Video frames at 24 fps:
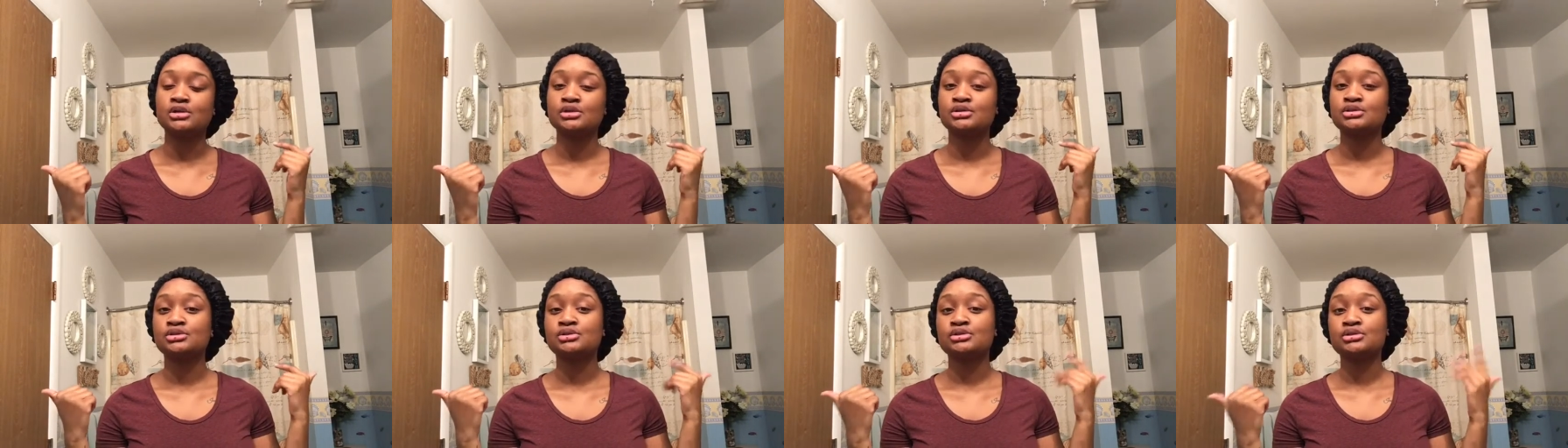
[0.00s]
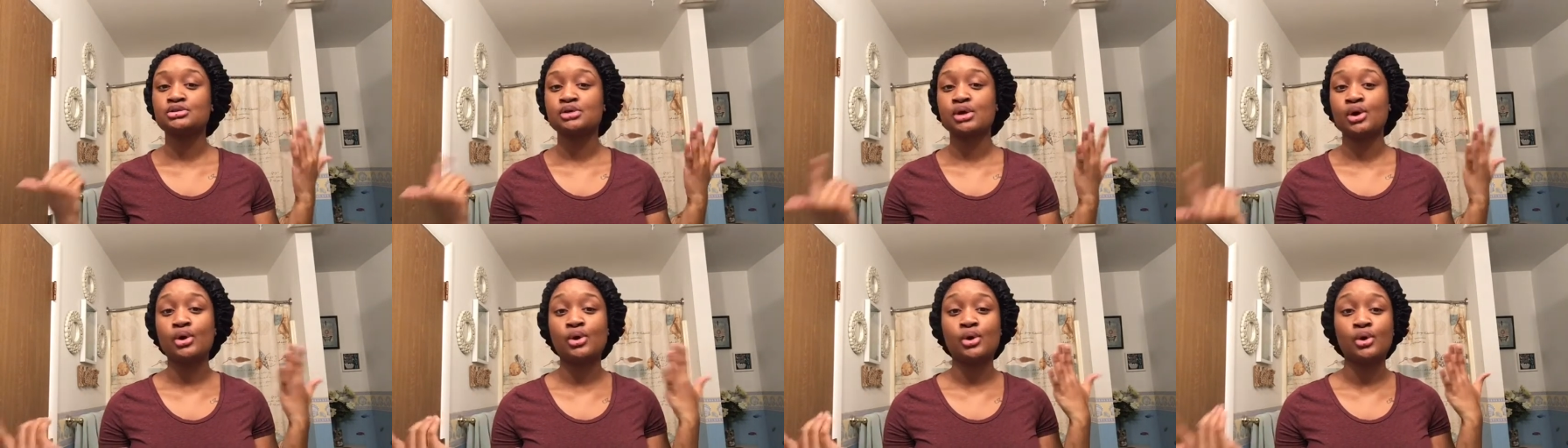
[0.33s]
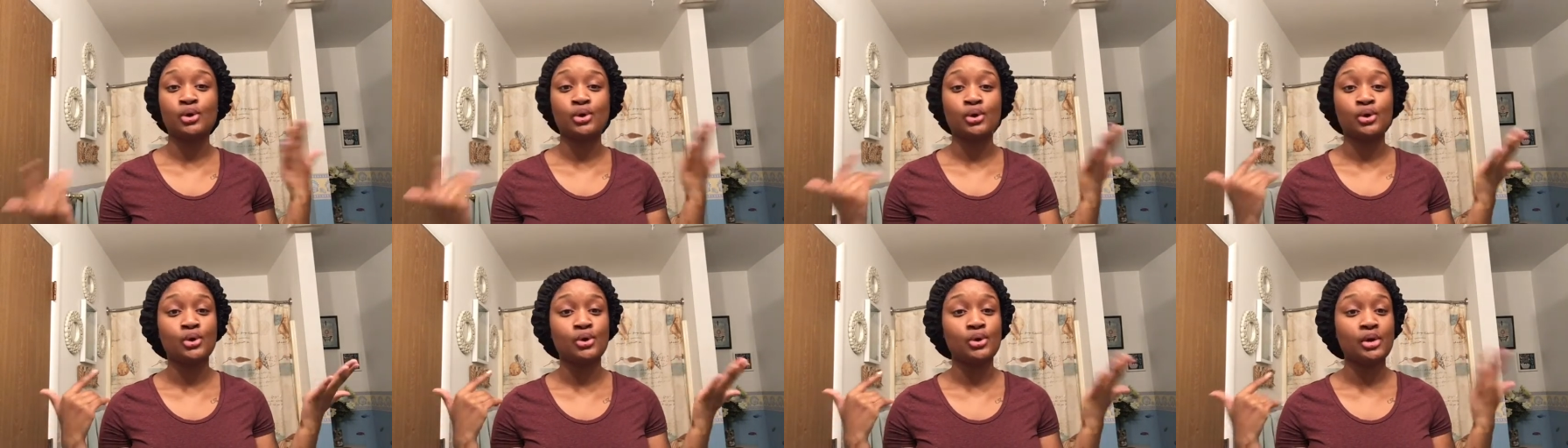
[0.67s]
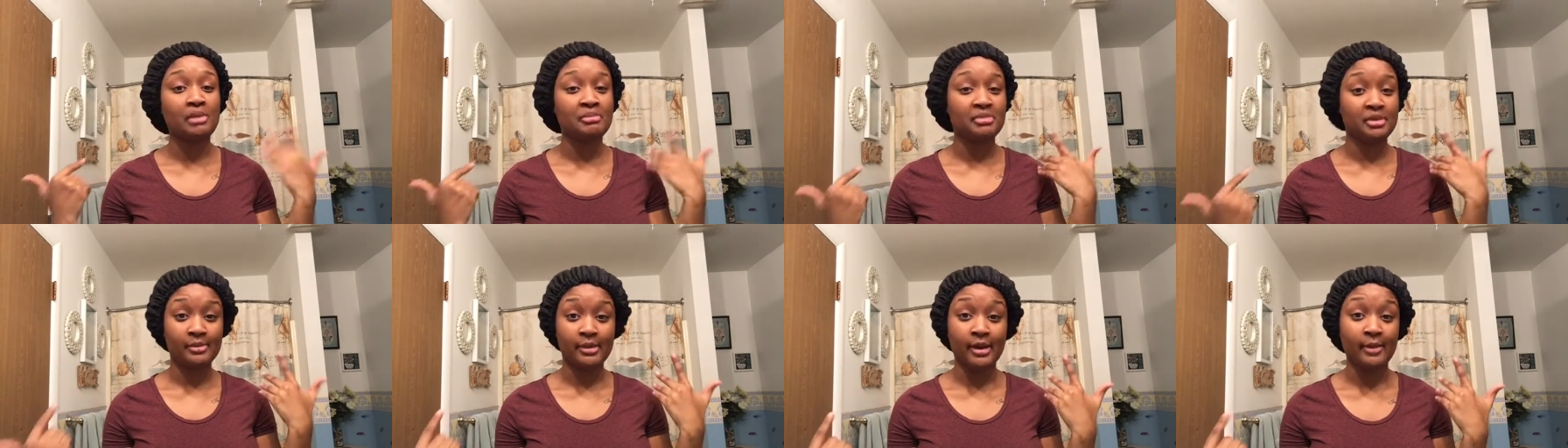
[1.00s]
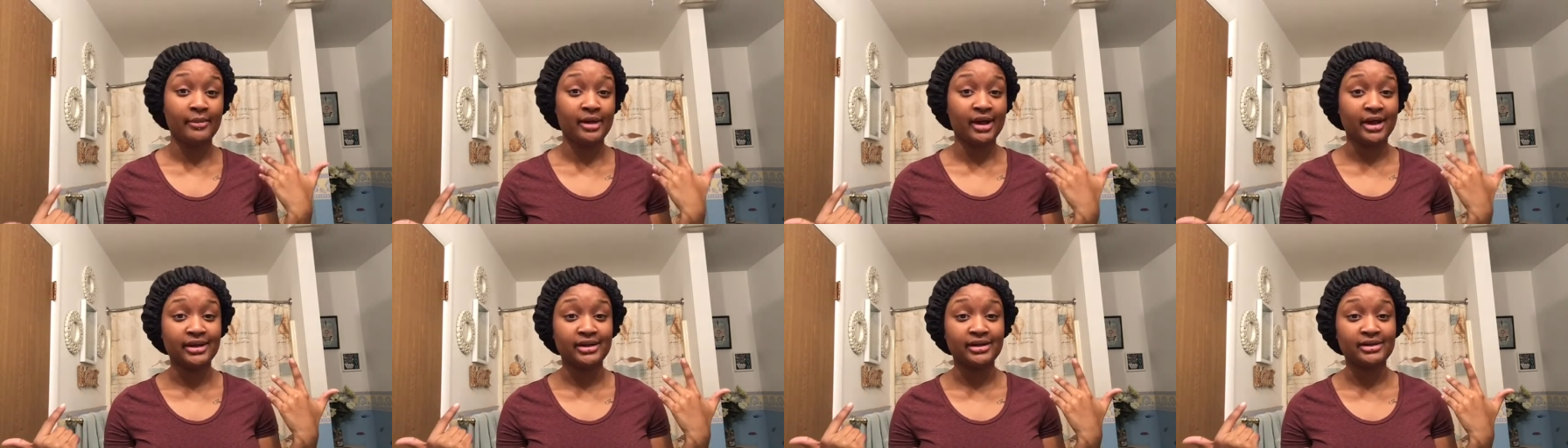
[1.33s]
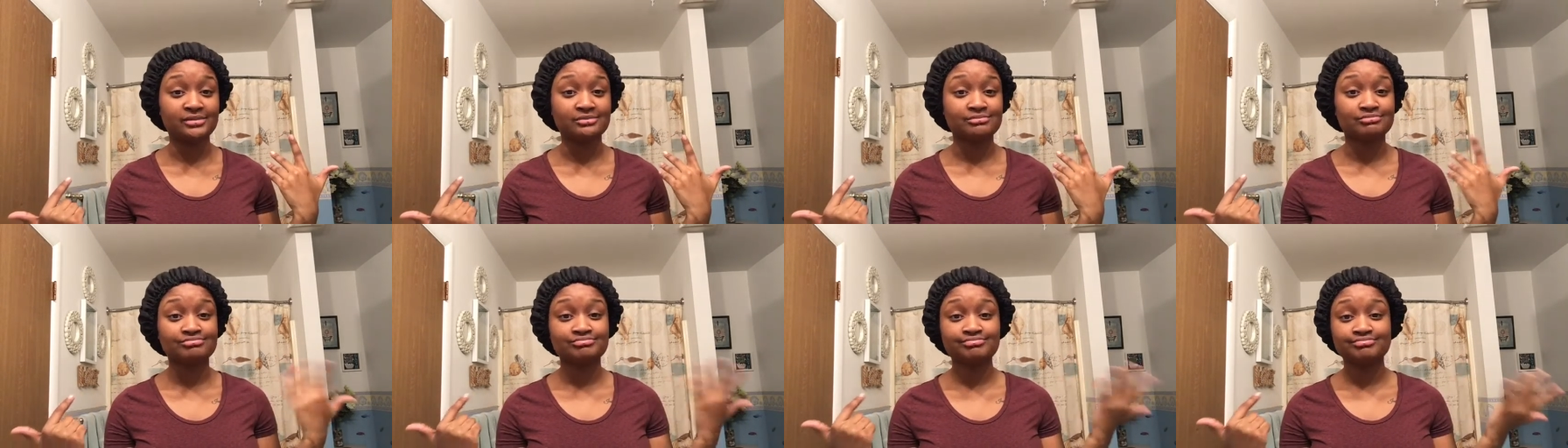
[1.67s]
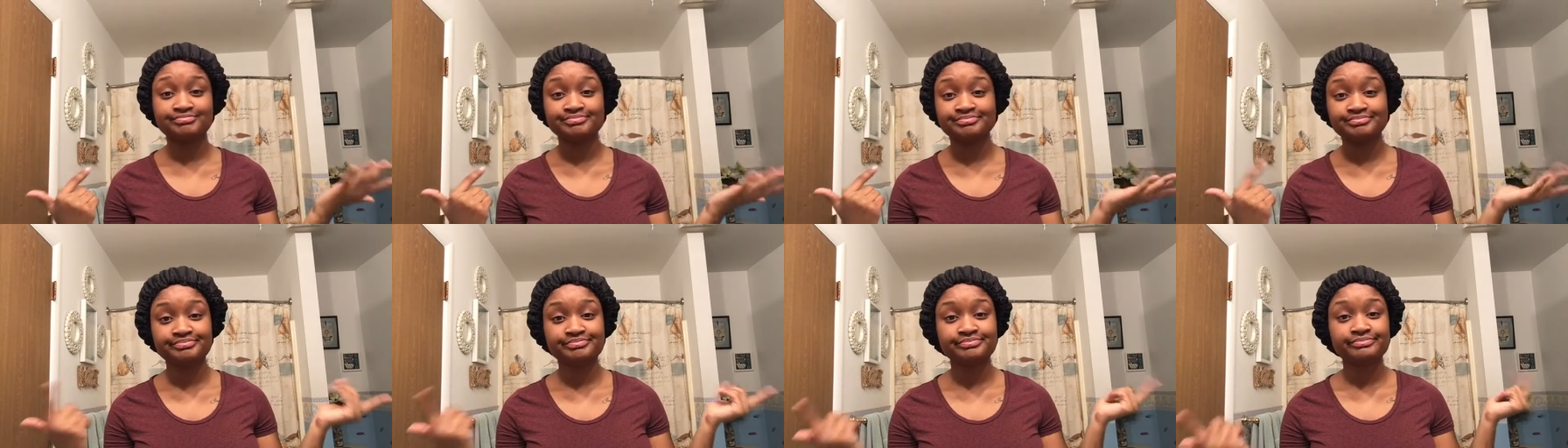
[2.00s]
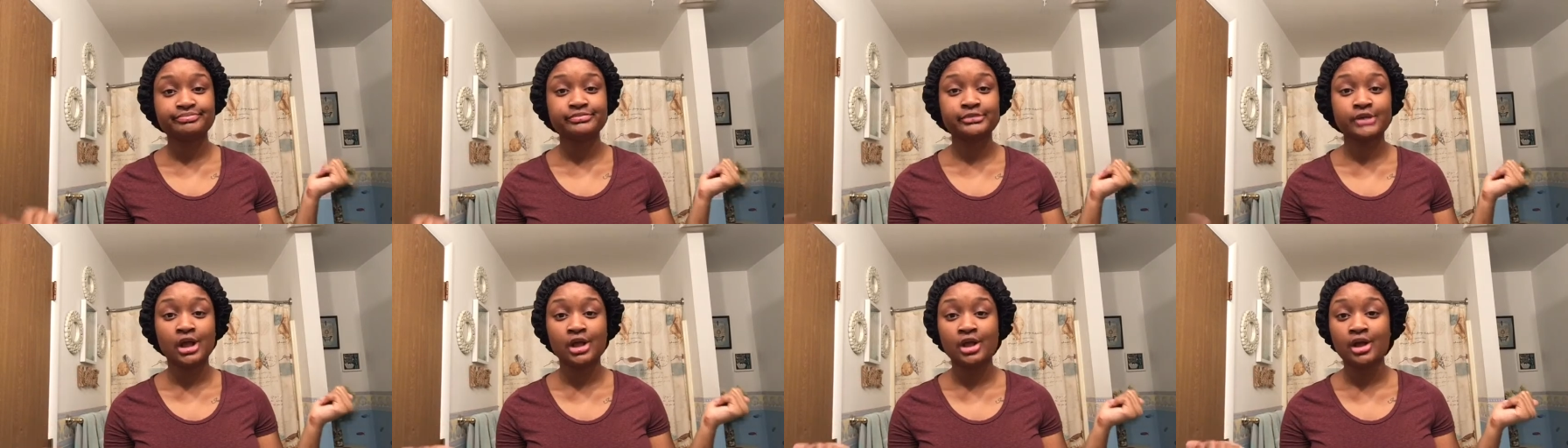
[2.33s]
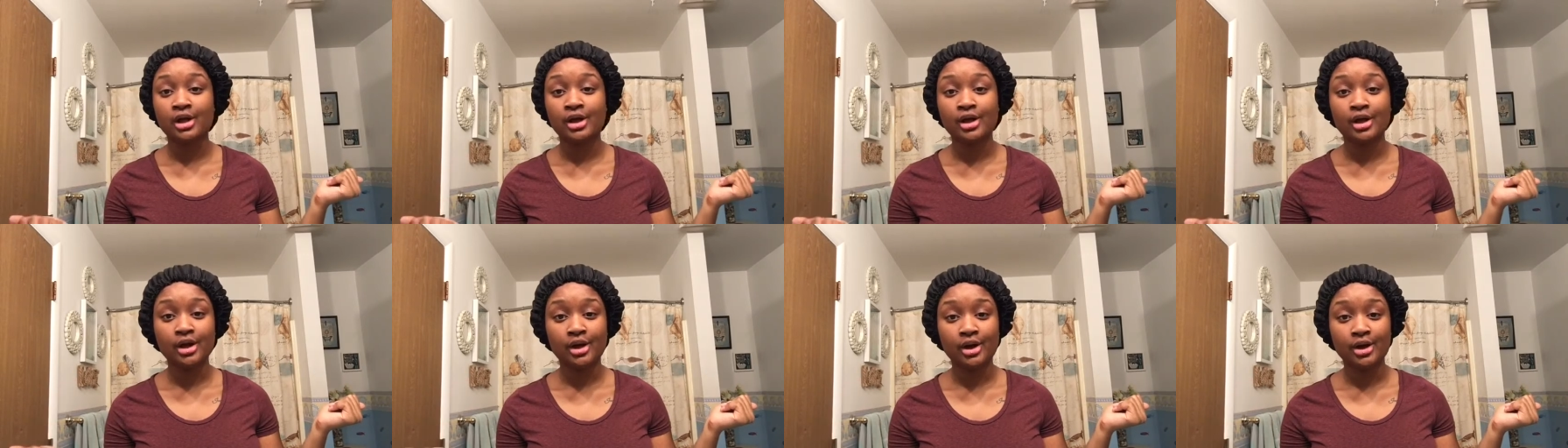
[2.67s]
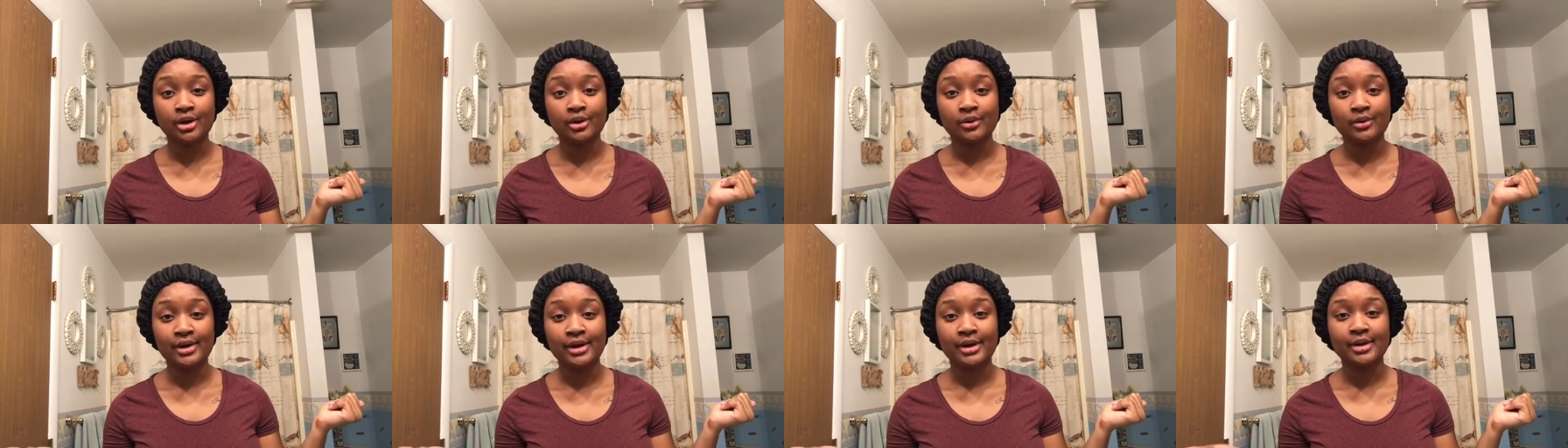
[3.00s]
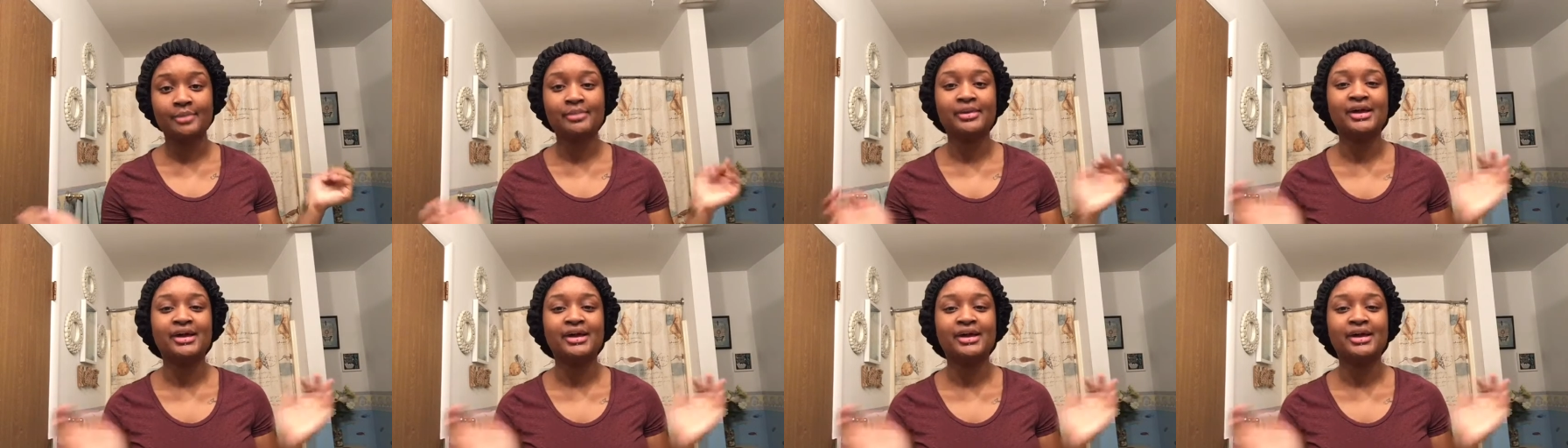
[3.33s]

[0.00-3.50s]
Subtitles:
So I'm in my bonnet. Oh well.